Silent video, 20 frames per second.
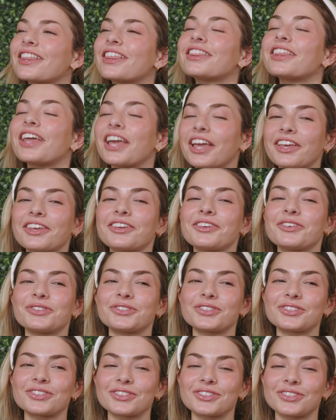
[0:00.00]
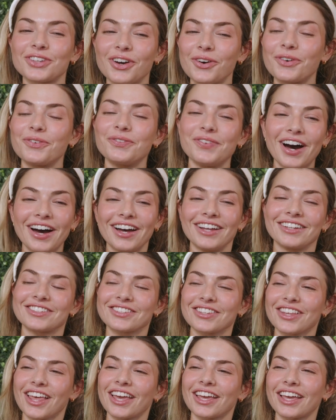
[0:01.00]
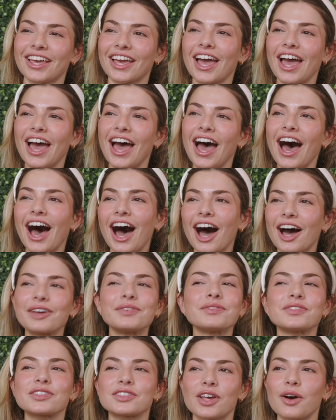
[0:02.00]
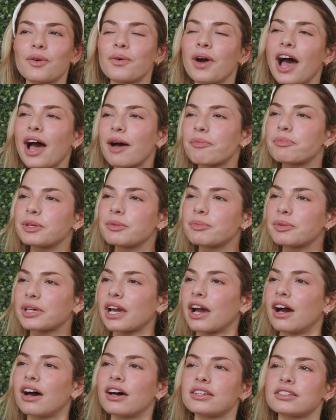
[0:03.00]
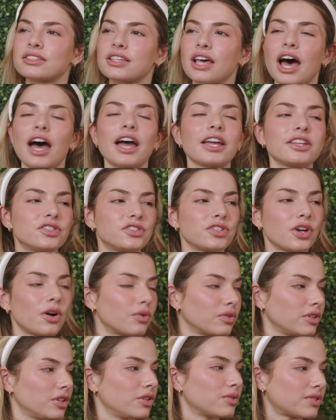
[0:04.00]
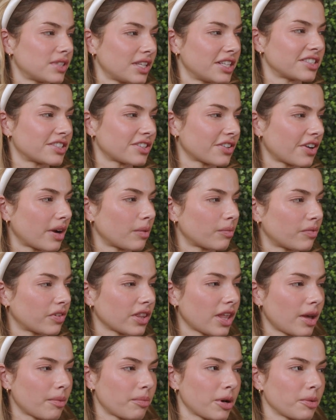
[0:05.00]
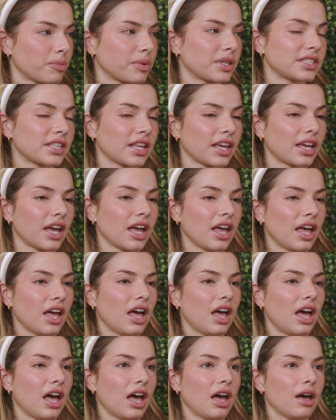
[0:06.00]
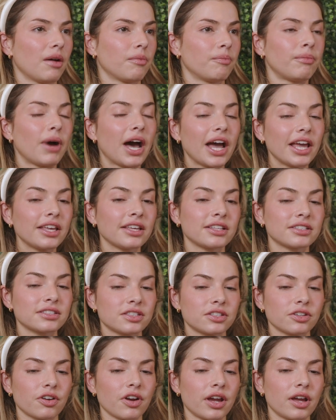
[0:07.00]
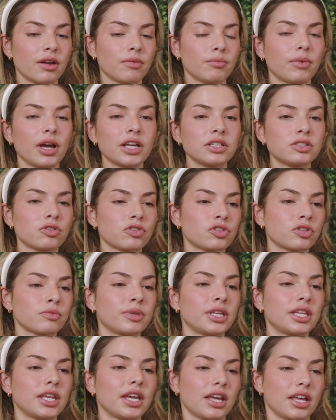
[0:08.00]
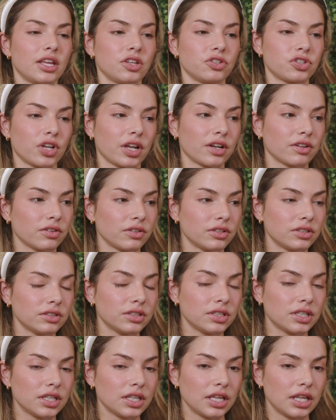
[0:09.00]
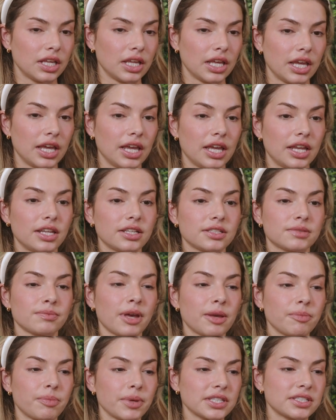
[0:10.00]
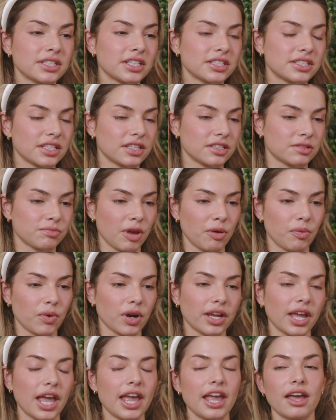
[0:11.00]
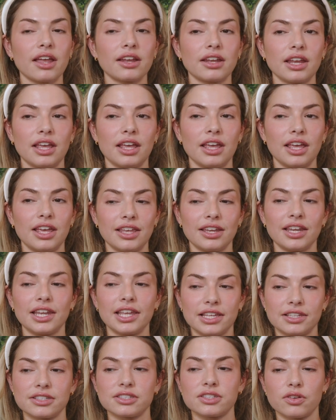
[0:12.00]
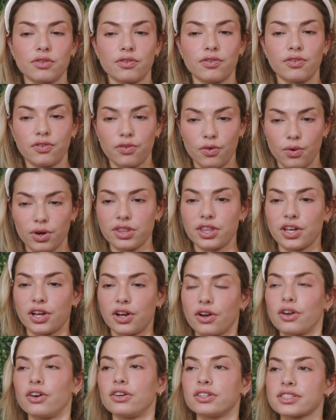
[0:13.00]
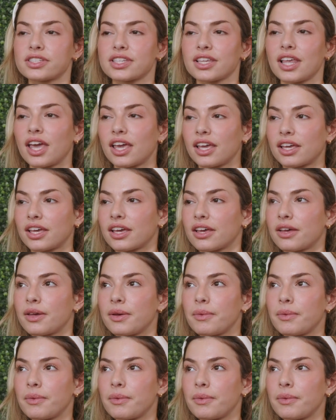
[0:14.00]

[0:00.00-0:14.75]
thank you so much. Like, I'm so happy because I don't use Instagram for that purpose. Like, my Instagram, my social media in general, it's your business. It is my business, it is my work, and it is for the girls. Like,